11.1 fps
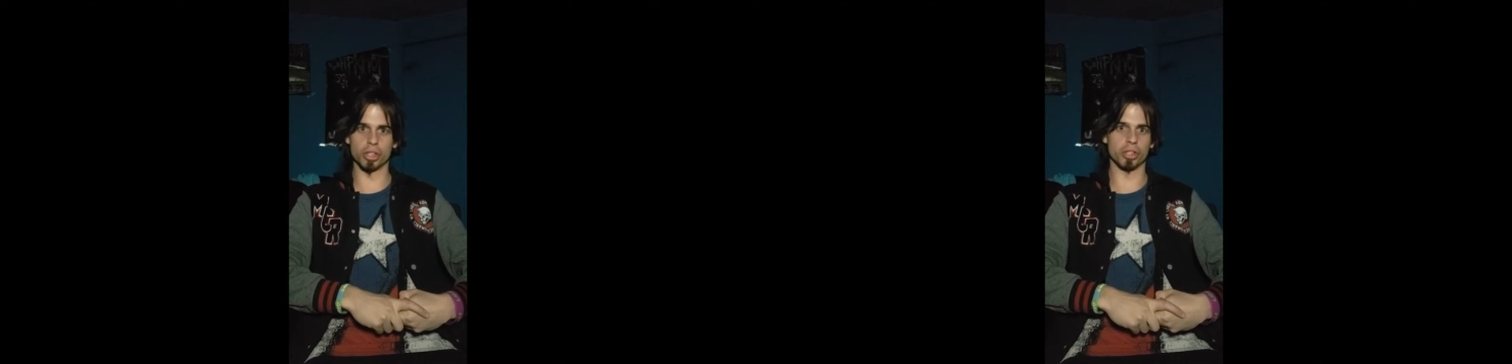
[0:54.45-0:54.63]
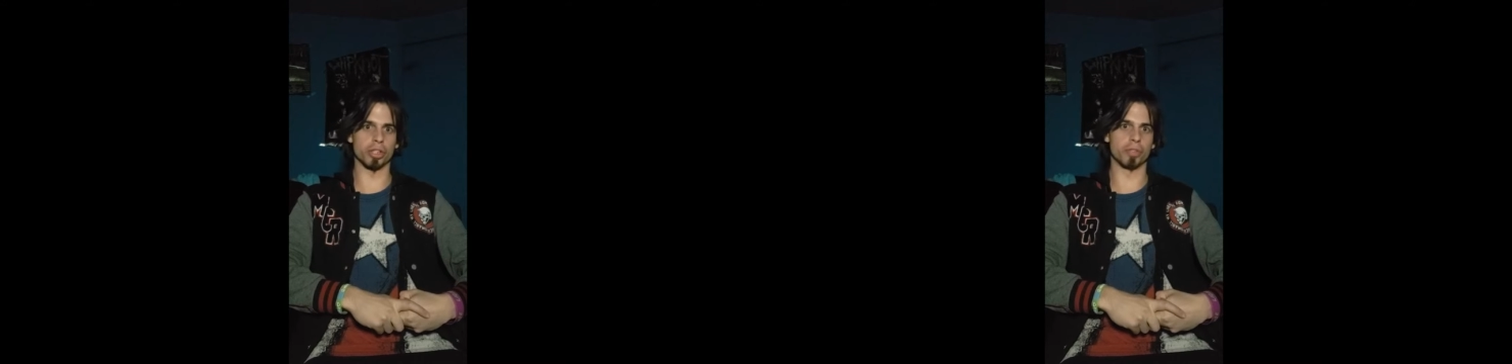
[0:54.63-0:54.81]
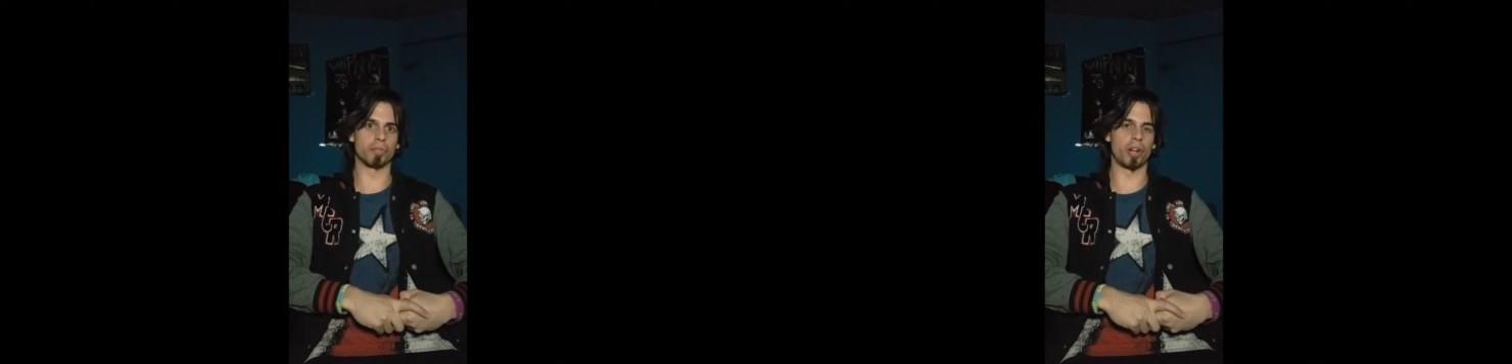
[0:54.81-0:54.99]

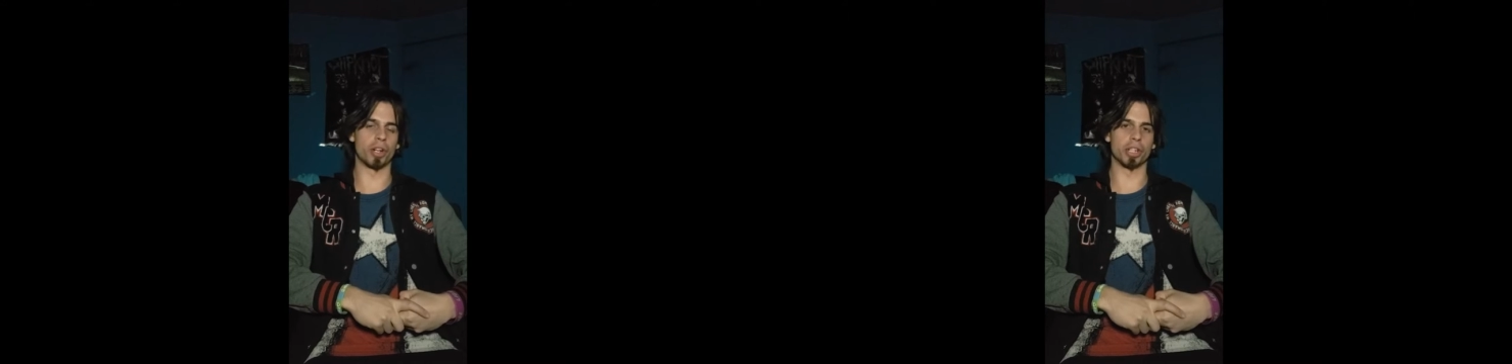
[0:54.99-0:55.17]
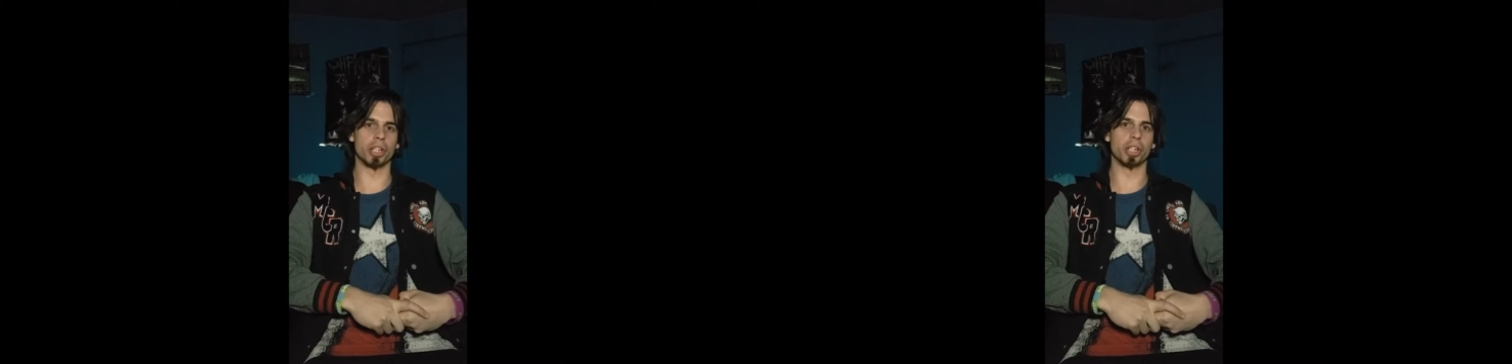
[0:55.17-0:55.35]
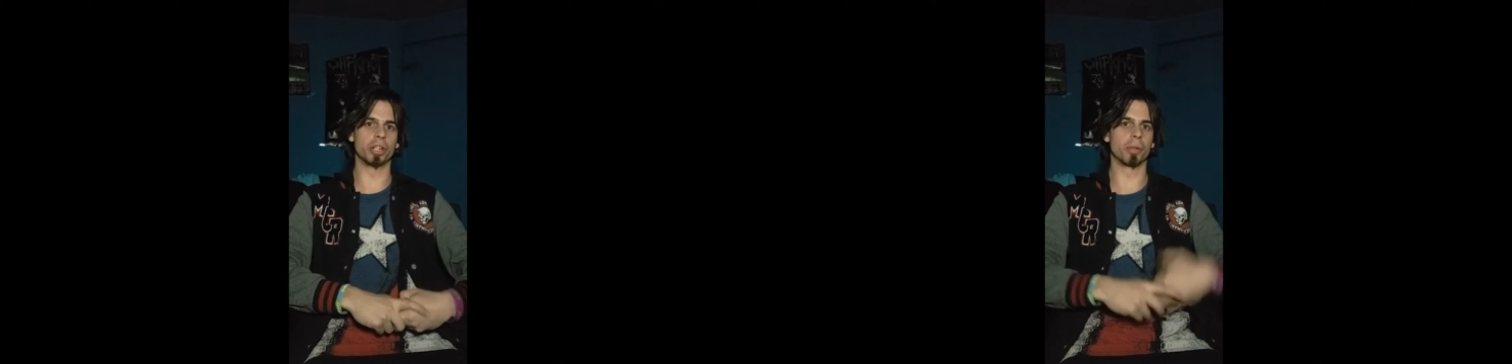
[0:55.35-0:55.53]
There's some
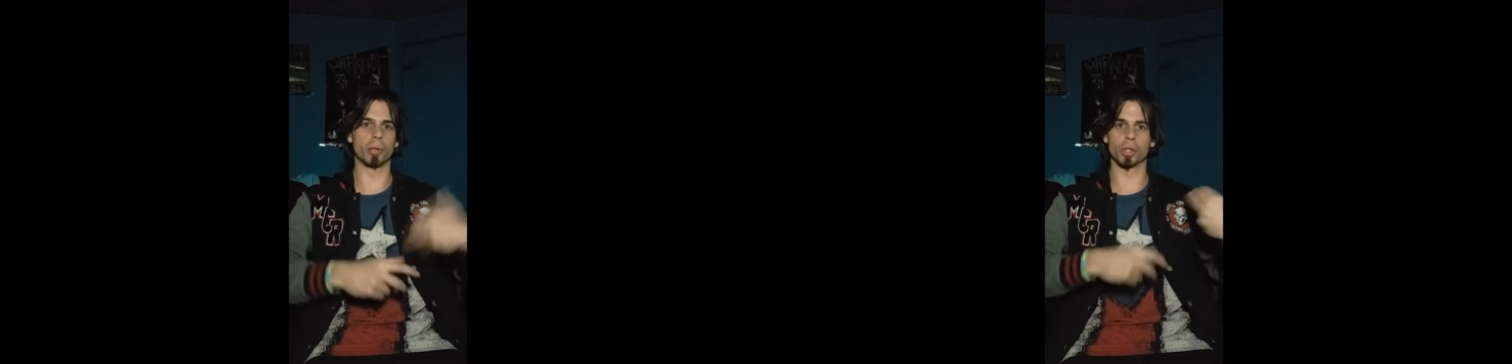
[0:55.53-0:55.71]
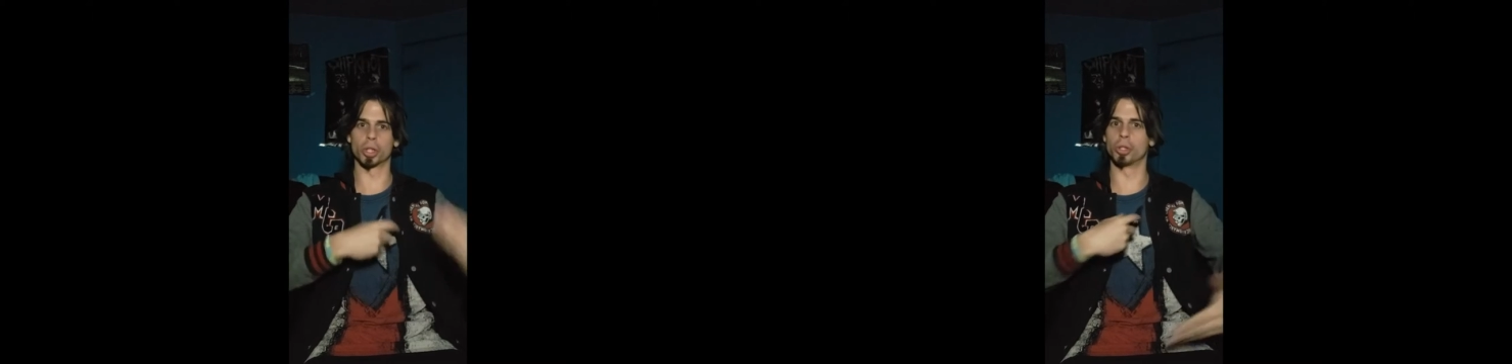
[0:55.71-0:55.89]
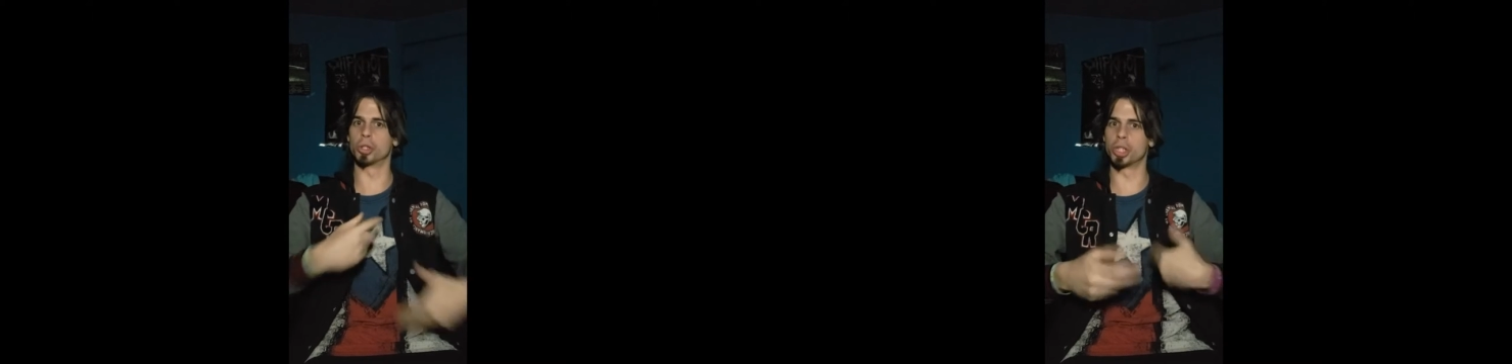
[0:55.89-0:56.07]
funny
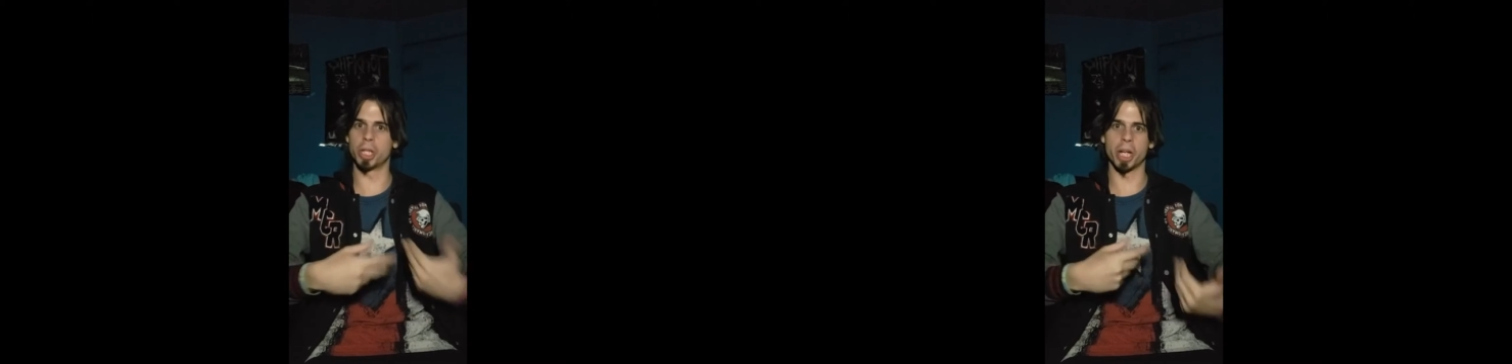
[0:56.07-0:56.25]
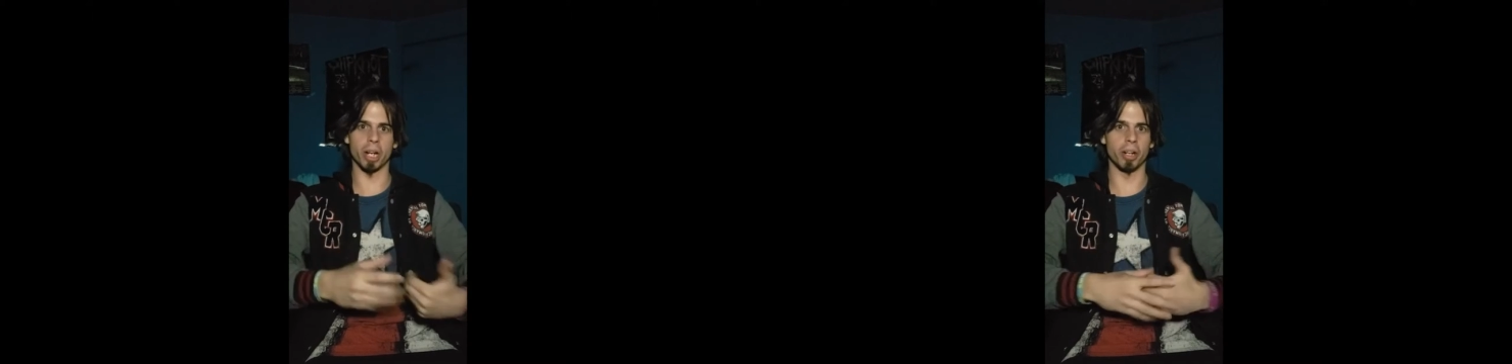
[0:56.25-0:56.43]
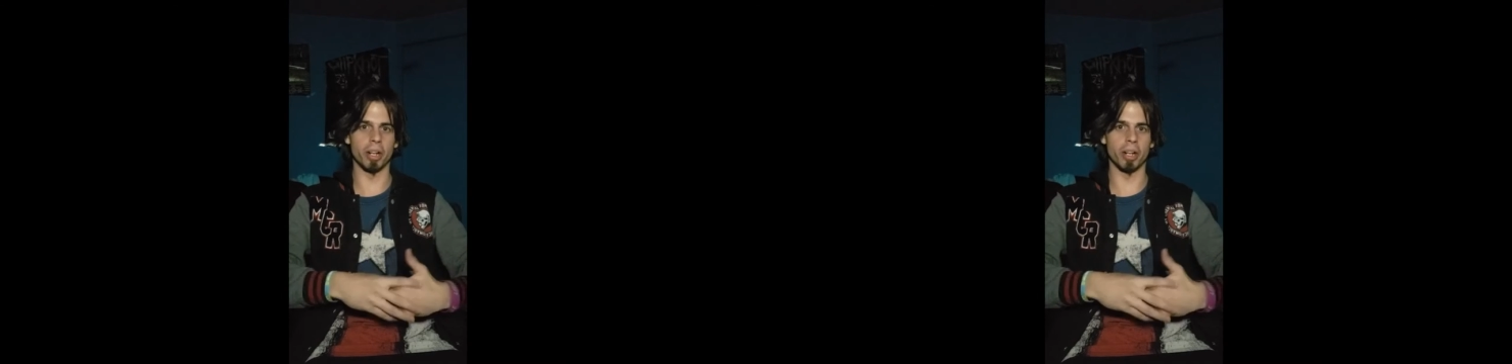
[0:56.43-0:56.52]
commercials in there